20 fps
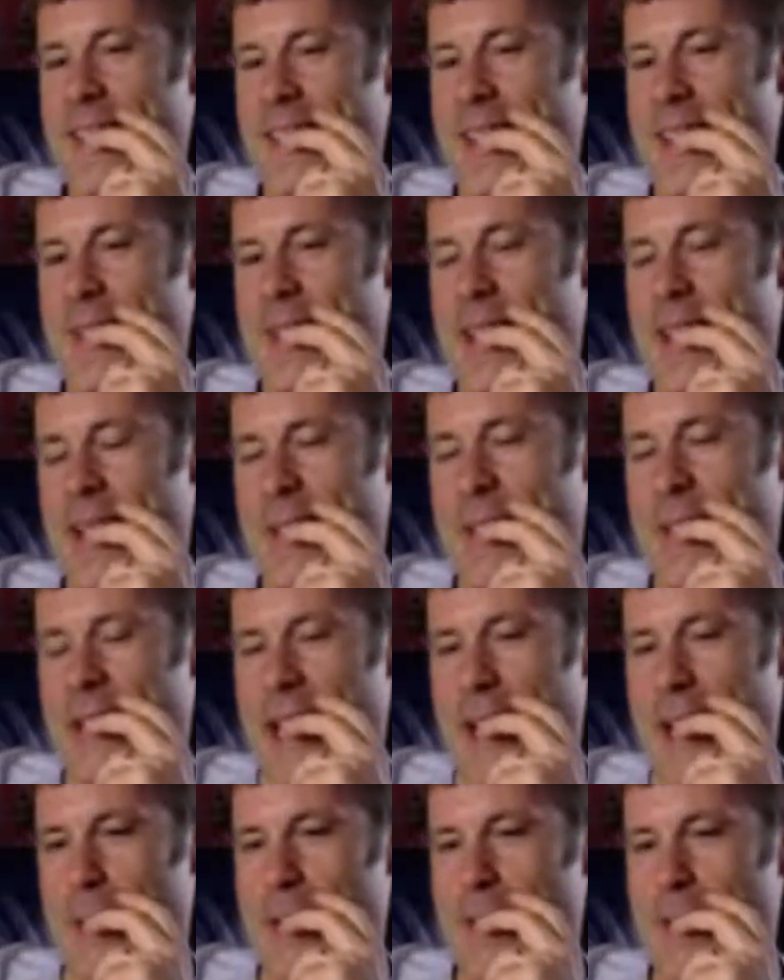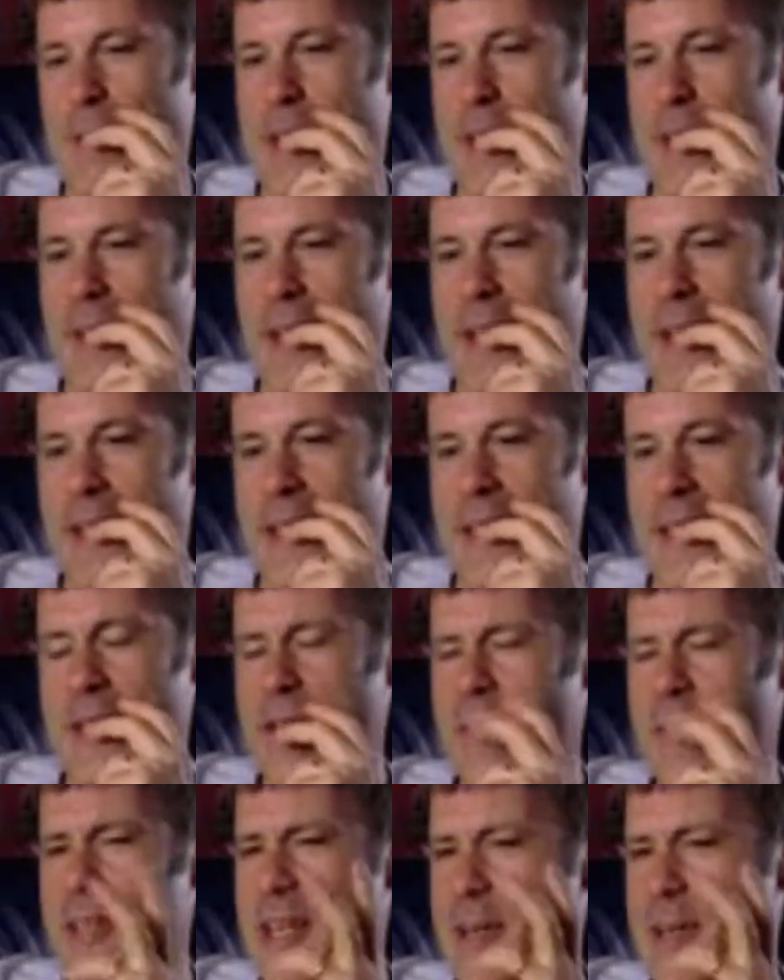Howard's Feather Lady. He's got a
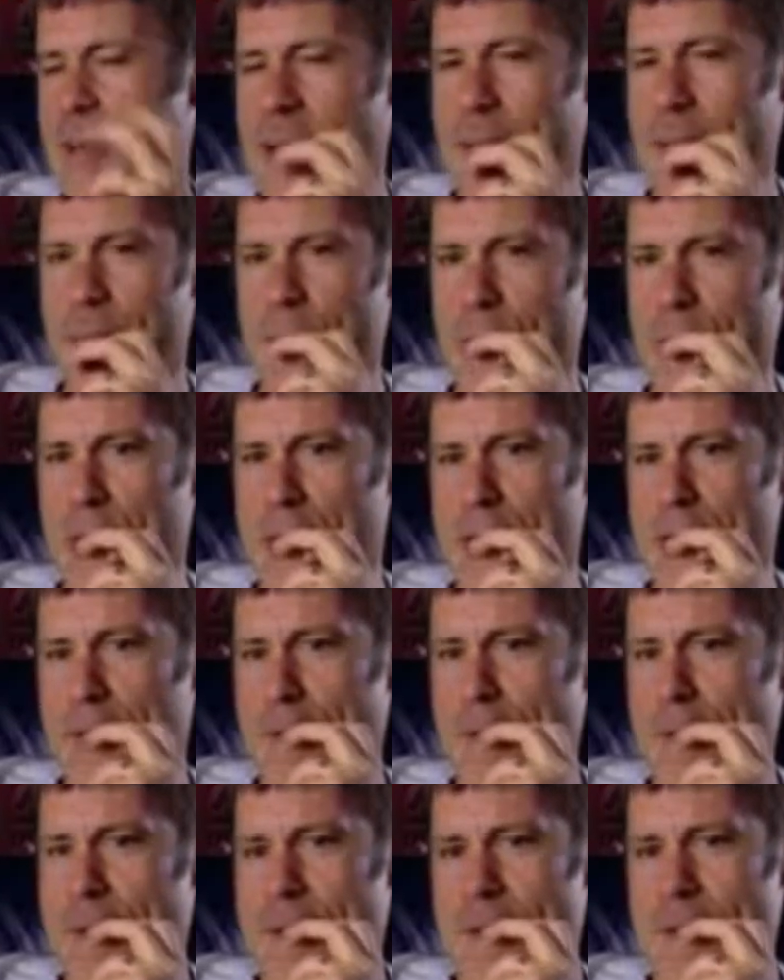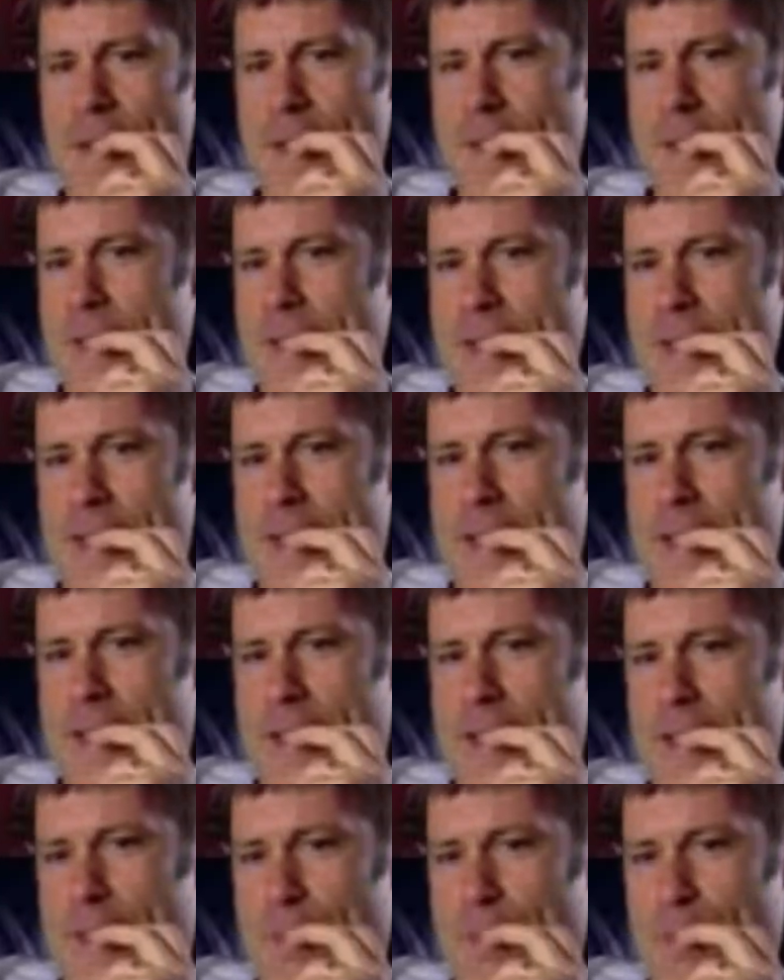thing about birds,
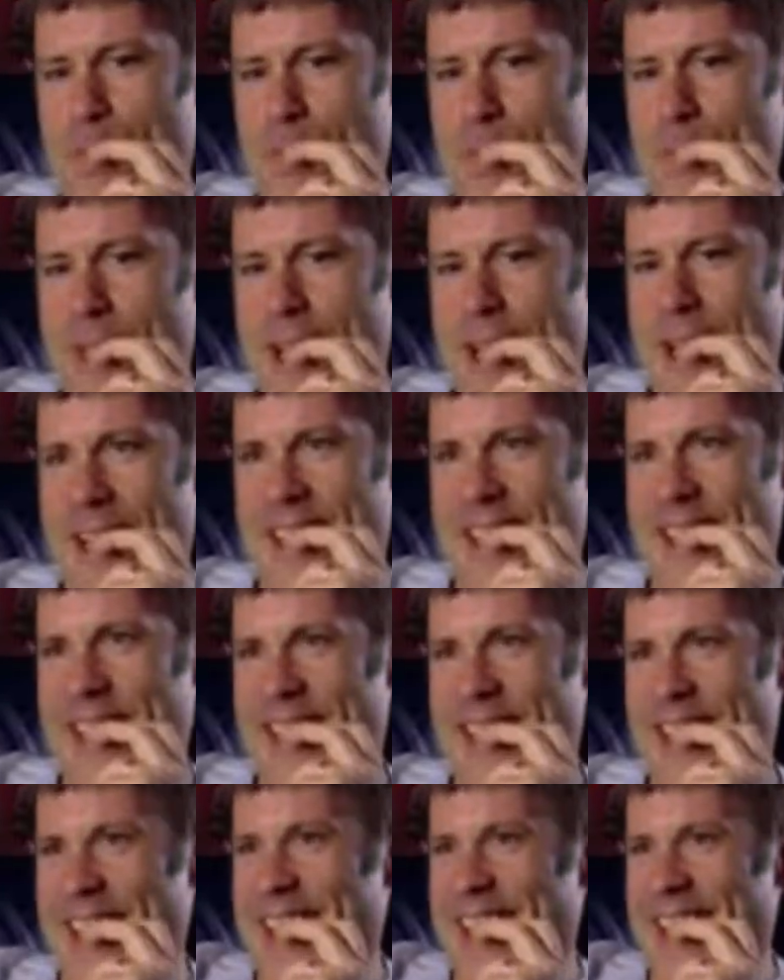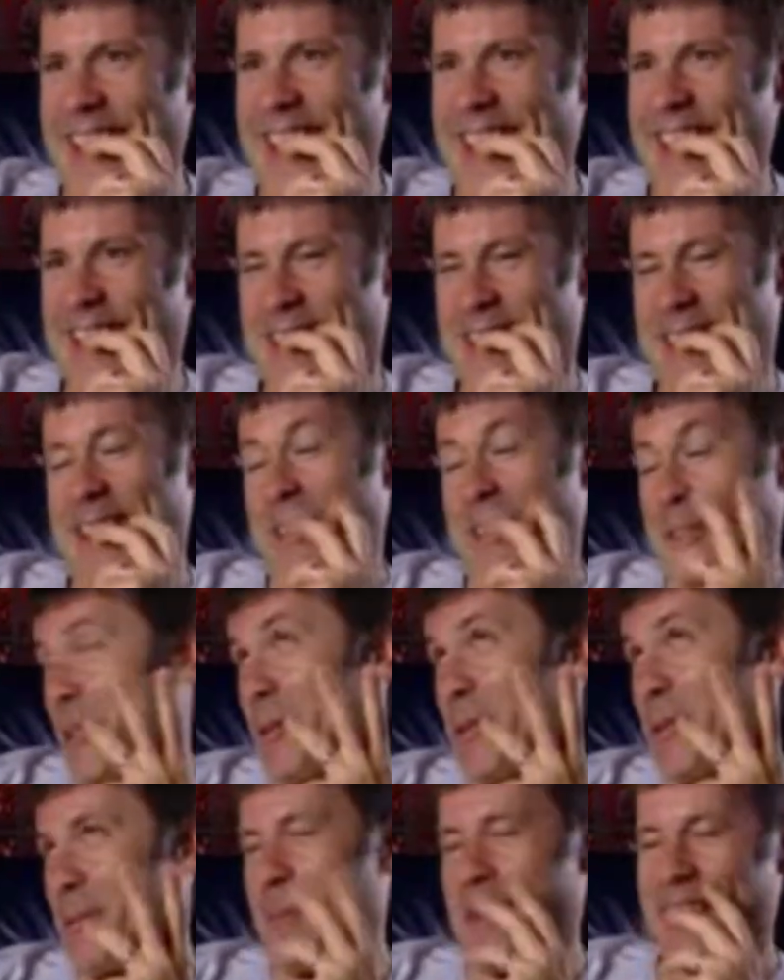so to
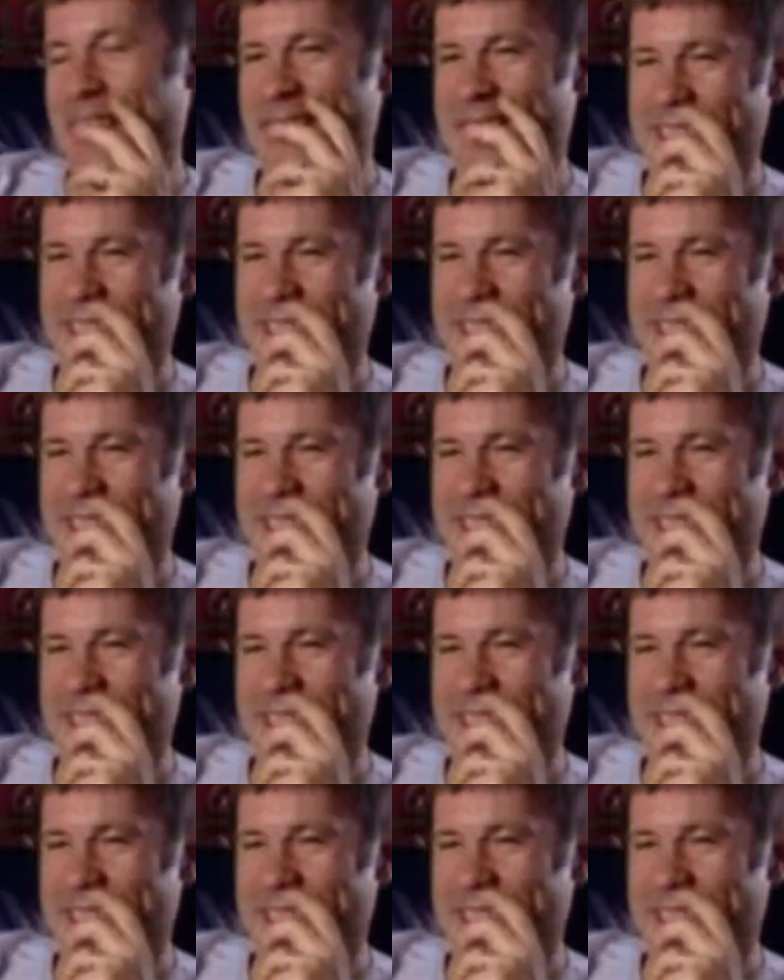speak.